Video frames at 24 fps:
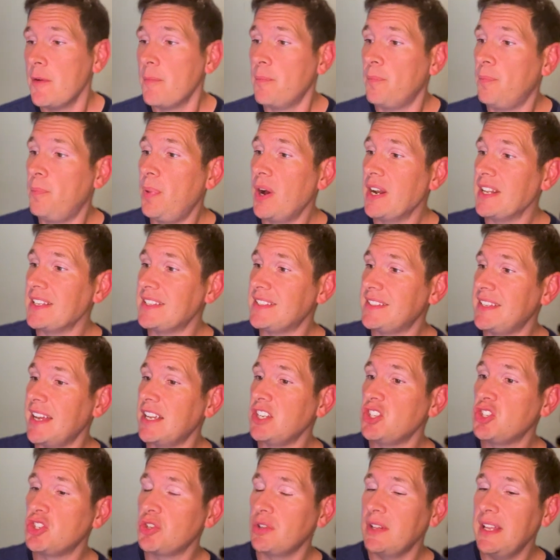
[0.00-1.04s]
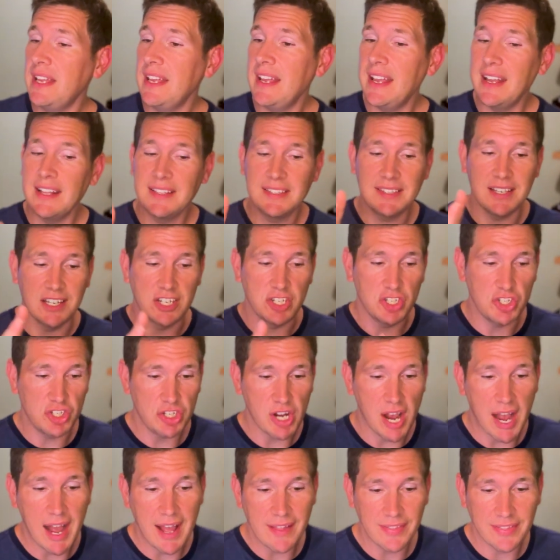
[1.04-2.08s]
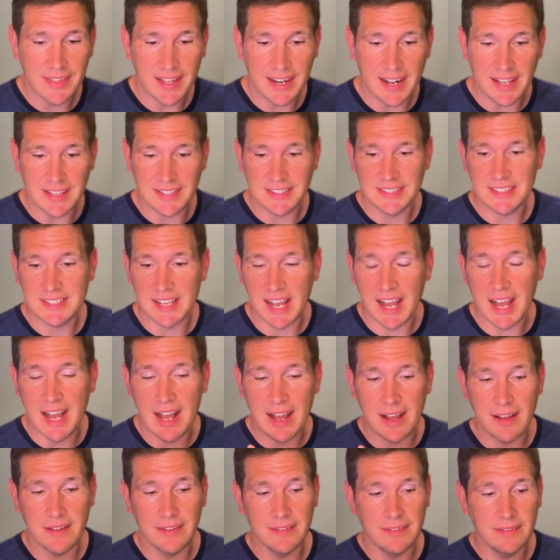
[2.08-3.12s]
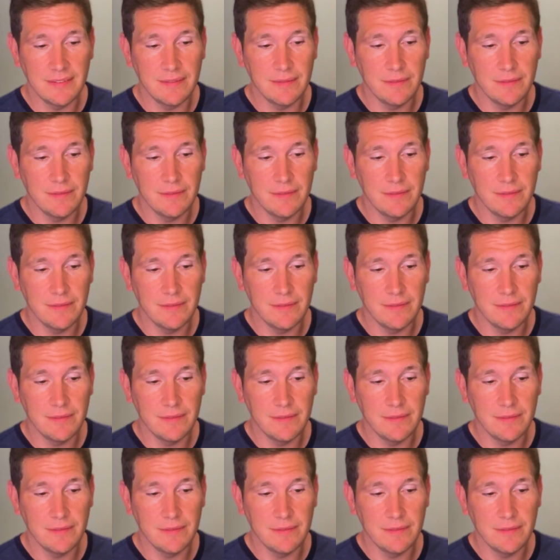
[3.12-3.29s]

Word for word: But essentially, it's a shot that I saw